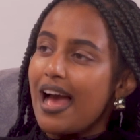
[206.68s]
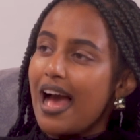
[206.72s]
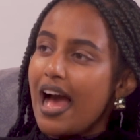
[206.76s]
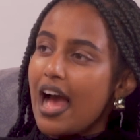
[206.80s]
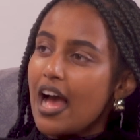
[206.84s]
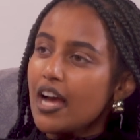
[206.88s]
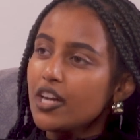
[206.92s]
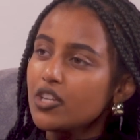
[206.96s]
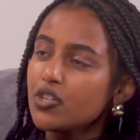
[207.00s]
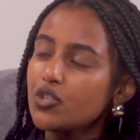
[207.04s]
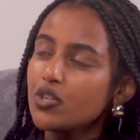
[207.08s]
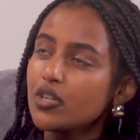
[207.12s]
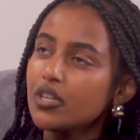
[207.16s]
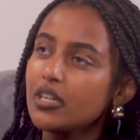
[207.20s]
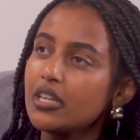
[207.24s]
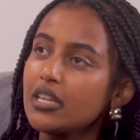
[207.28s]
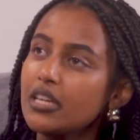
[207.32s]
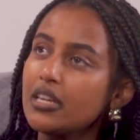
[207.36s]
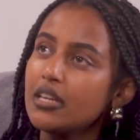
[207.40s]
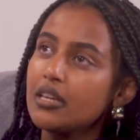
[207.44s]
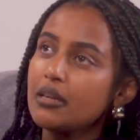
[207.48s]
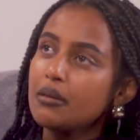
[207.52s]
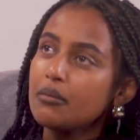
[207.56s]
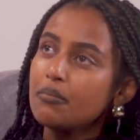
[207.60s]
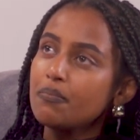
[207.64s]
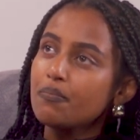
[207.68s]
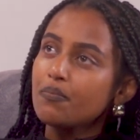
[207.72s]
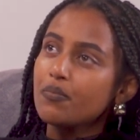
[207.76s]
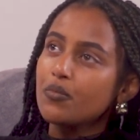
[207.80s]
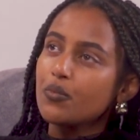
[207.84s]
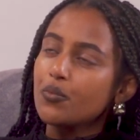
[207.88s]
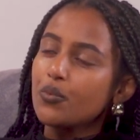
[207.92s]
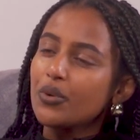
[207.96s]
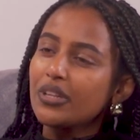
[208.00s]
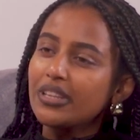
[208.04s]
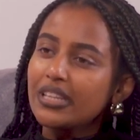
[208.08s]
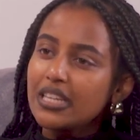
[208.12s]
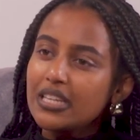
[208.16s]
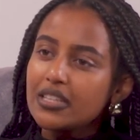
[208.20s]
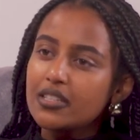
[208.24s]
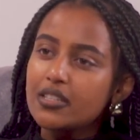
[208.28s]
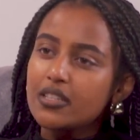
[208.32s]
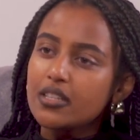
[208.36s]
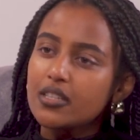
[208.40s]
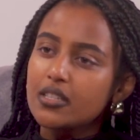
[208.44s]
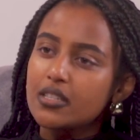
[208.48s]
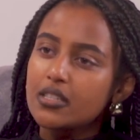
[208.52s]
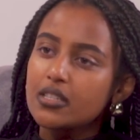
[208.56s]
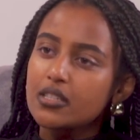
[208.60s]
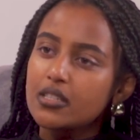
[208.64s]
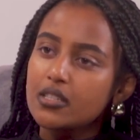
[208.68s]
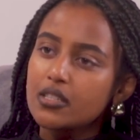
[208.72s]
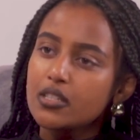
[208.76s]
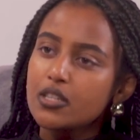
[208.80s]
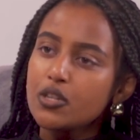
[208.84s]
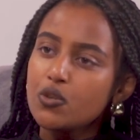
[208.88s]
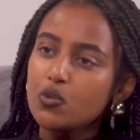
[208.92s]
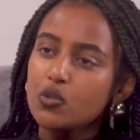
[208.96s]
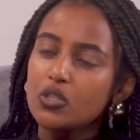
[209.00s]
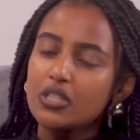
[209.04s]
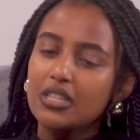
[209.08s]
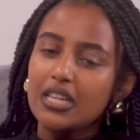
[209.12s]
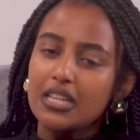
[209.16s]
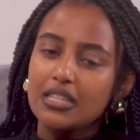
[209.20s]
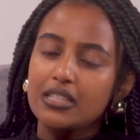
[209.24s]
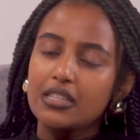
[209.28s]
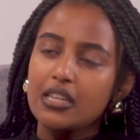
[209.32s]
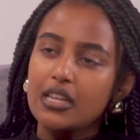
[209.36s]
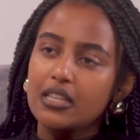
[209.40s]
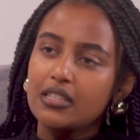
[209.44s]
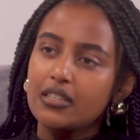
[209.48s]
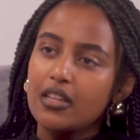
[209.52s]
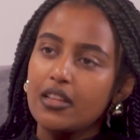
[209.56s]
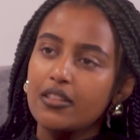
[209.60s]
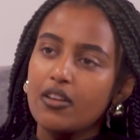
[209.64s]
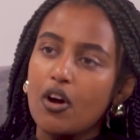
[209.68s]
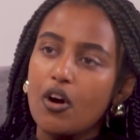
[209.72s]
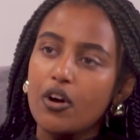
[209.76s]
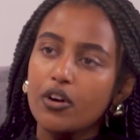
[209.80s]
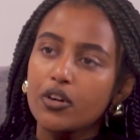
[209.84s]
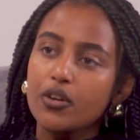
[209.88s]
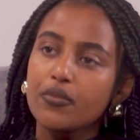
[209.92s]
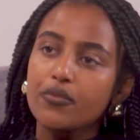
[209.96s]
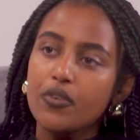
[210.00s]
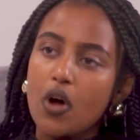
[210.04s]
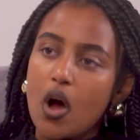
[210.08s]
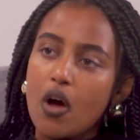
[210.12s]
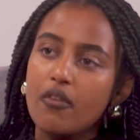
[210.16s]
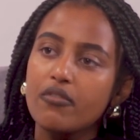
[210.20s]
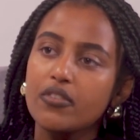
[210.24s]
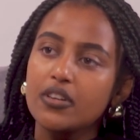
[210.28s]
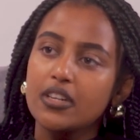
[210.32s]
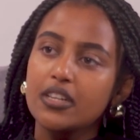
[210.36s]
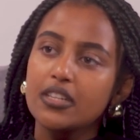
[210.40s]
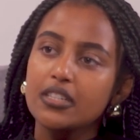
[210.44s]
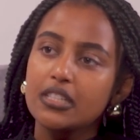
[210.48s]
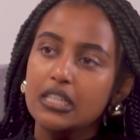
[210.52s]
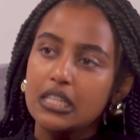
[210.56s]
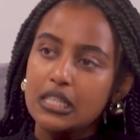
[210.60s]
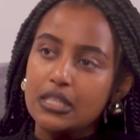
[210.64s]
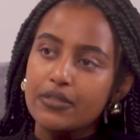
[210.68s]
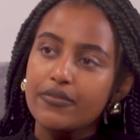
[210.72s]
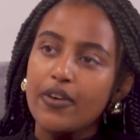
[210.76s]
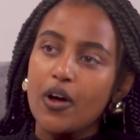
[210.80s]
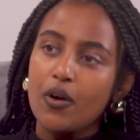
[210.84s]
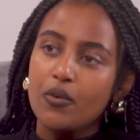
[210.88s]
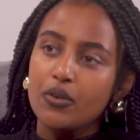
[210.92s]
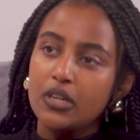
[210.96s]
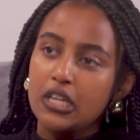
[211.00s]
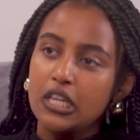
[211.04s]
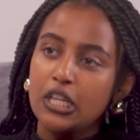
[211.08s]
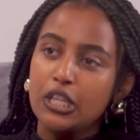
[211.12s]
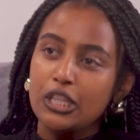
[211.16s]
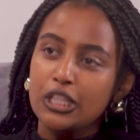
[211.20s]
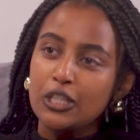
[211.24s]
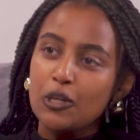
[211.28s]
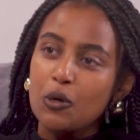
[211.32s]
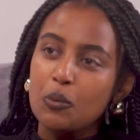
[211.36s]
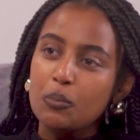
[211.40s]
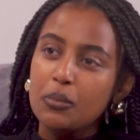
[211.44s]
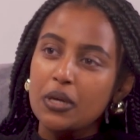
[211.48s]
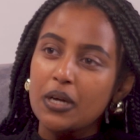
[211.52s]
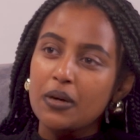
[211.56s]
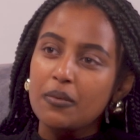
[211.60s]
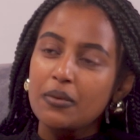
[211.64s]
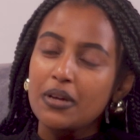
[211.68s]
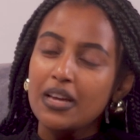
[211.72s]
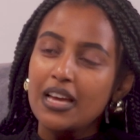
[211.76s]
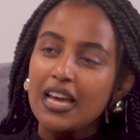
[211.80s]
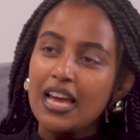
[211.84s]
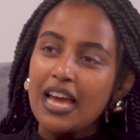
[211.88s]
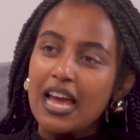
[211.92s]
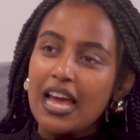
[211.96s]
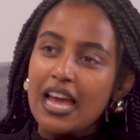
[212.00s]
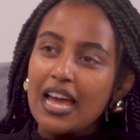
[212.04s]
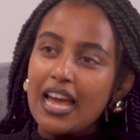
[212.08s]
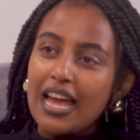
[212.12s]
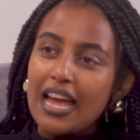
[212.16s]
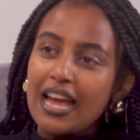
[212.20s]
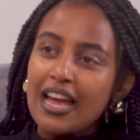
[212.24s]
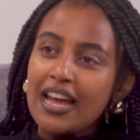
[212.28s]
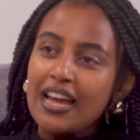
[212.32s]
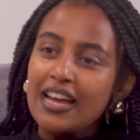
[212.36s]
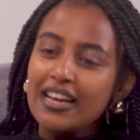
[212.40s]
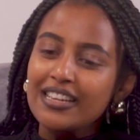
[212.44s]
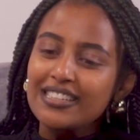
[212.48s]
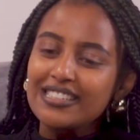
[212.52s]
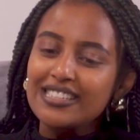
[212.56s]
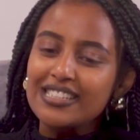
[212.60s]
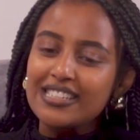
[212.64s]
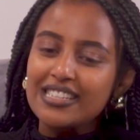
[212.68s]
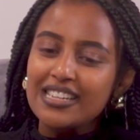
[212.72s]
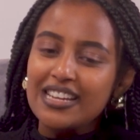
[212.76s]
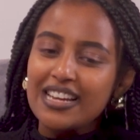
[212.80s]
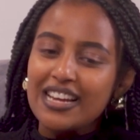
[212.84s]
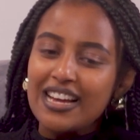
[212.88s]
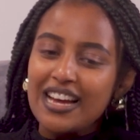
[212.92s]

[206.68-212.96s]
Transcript: actually released this news that says that the Ark of Covenant is found in Ethiopia. And